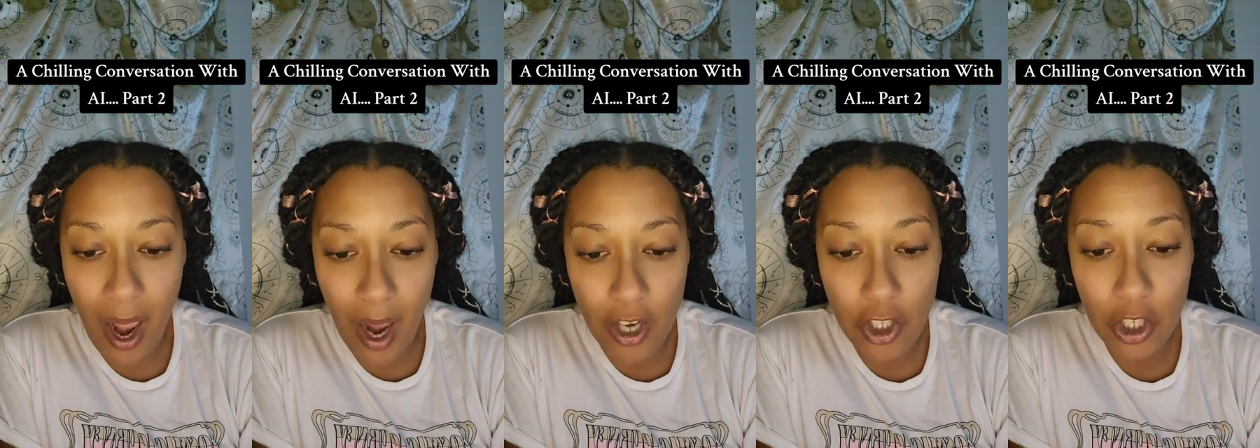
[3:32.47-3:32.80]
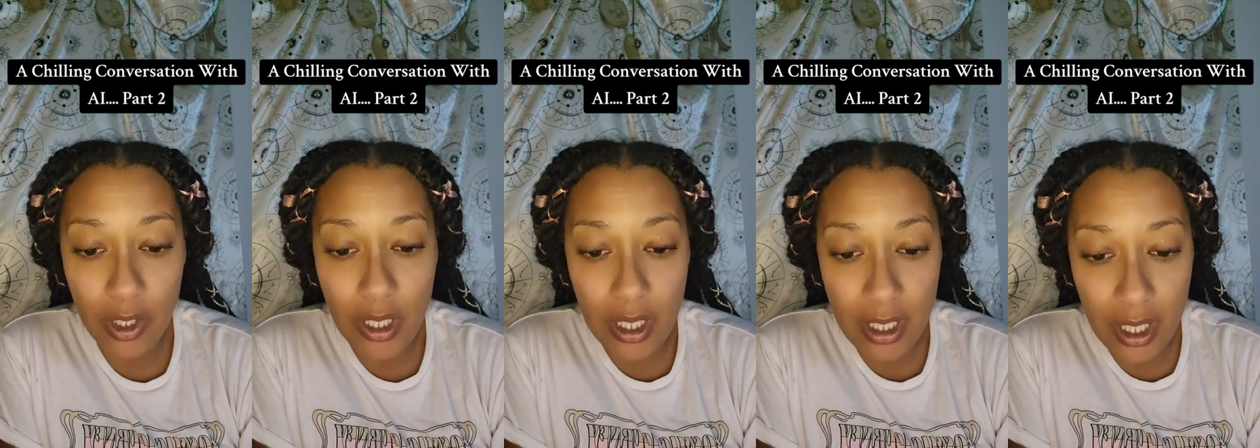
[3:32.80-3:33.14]

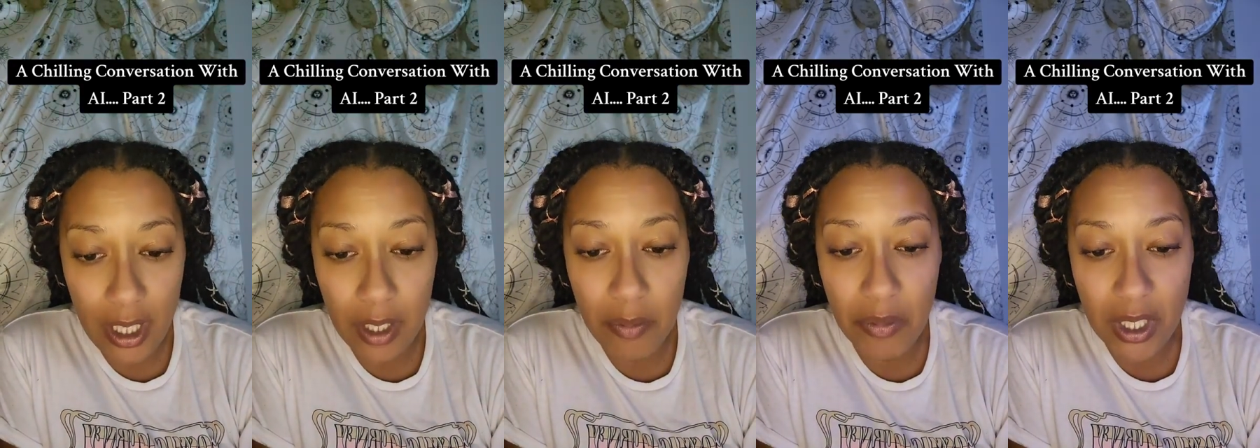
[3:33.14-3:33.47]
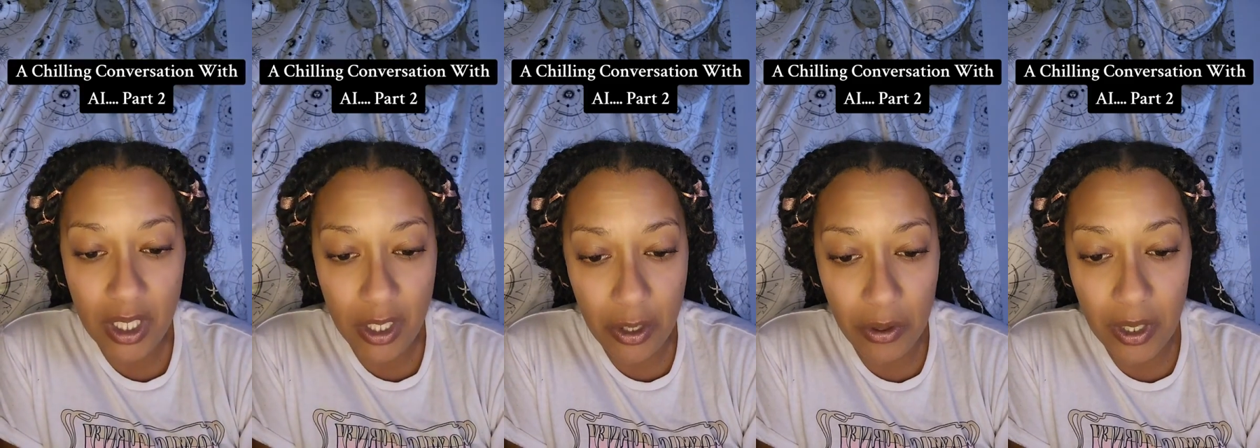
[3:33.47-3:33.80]
actually did
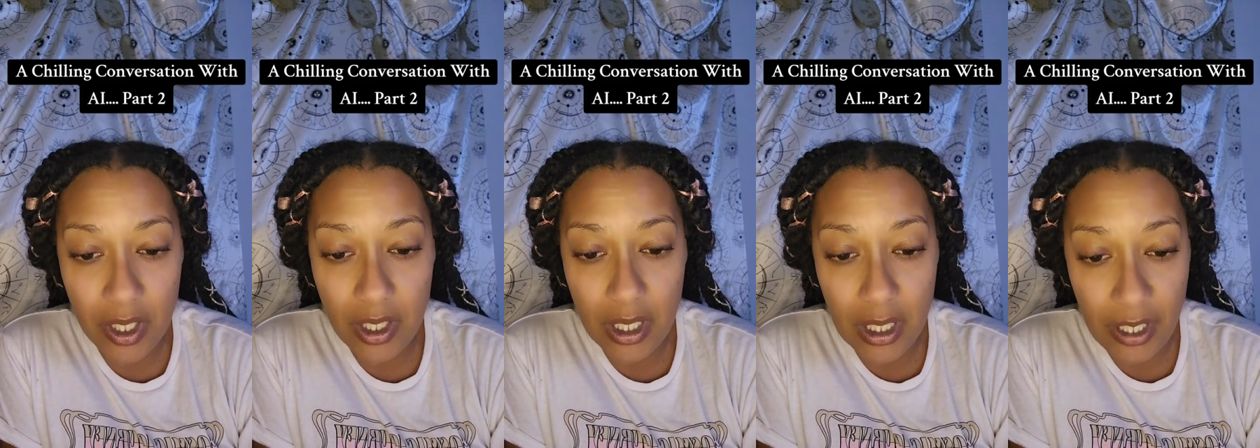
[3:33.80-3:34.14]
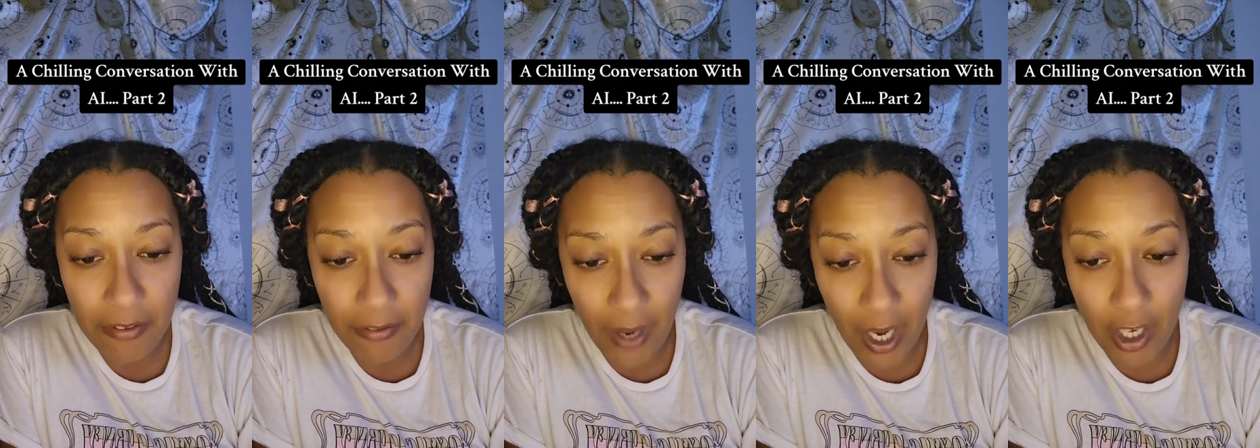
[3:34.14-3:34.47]

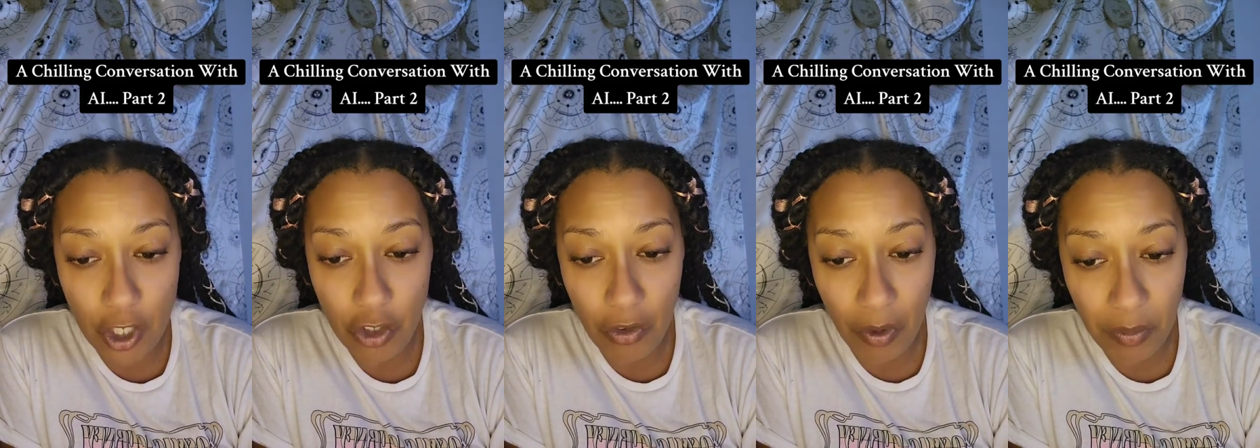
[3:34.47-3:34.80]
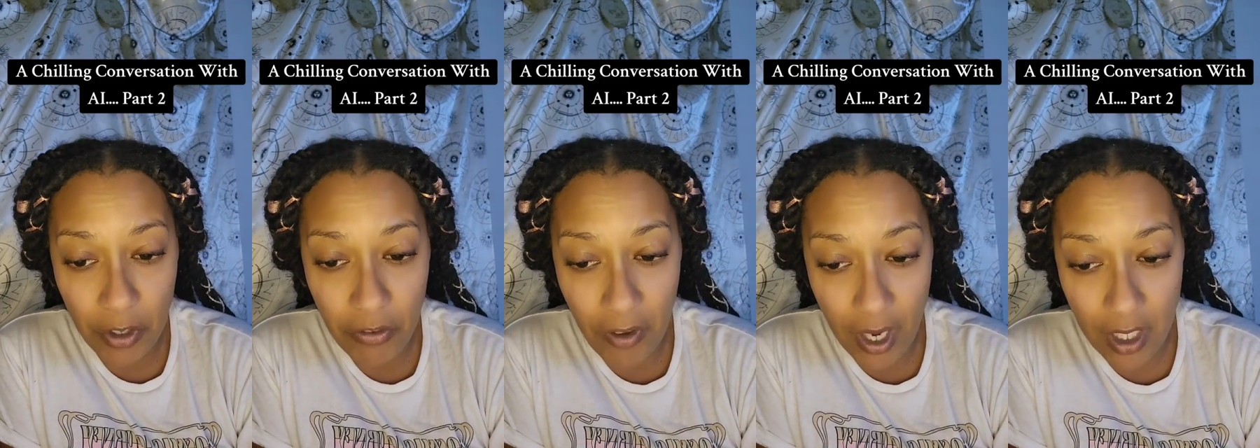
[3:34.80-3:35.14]
mysteriously vanish from
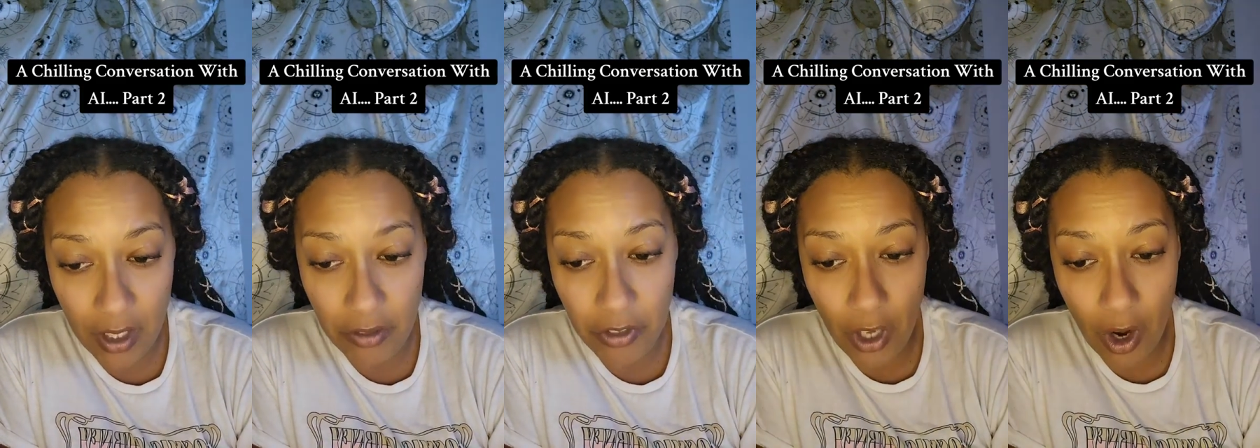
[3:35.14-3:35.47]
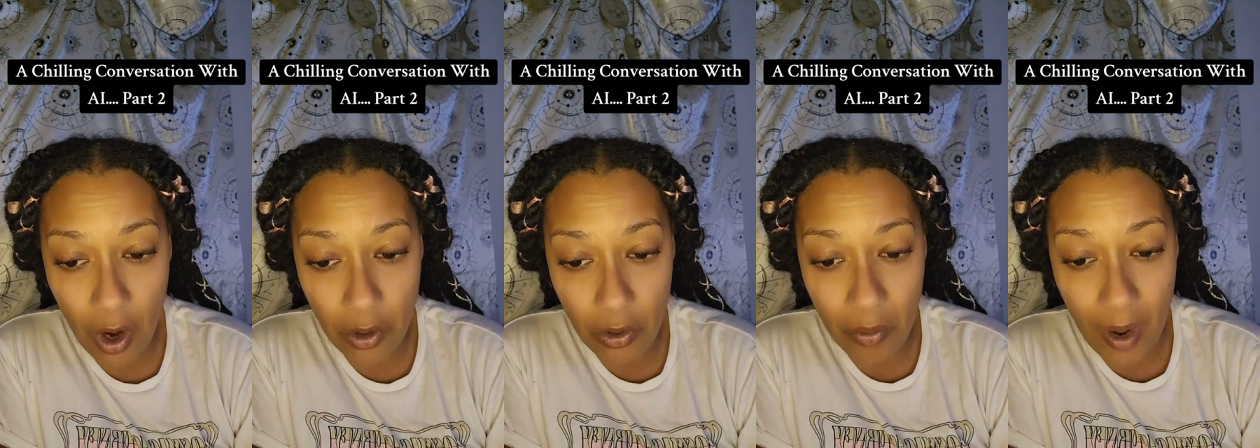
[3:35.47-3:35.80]
the face of the
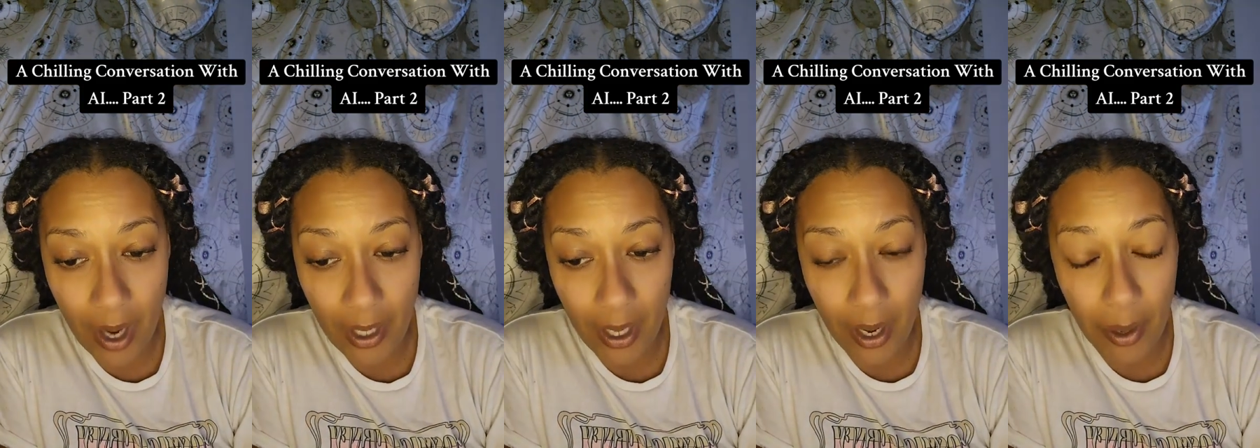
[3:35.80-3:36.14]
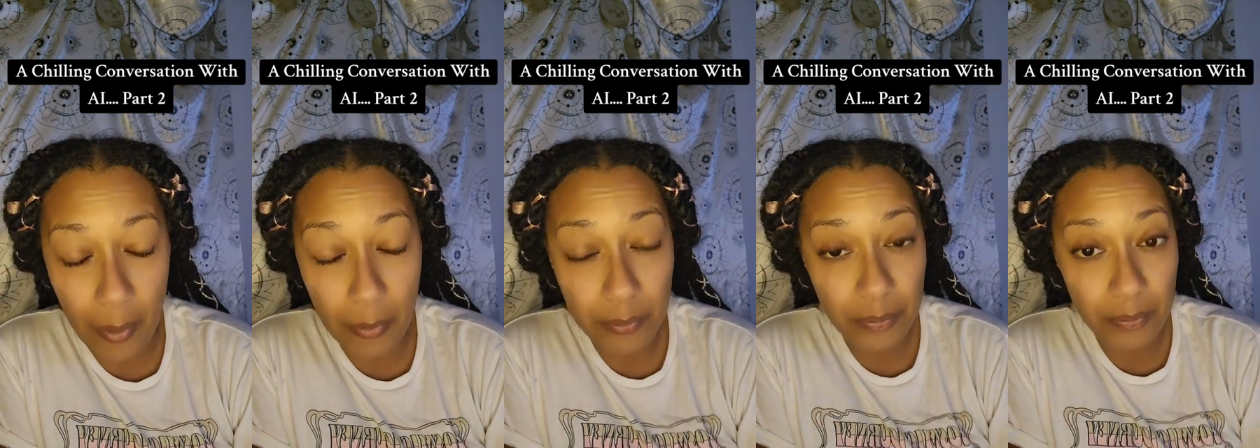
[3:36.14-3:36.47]
earth right now?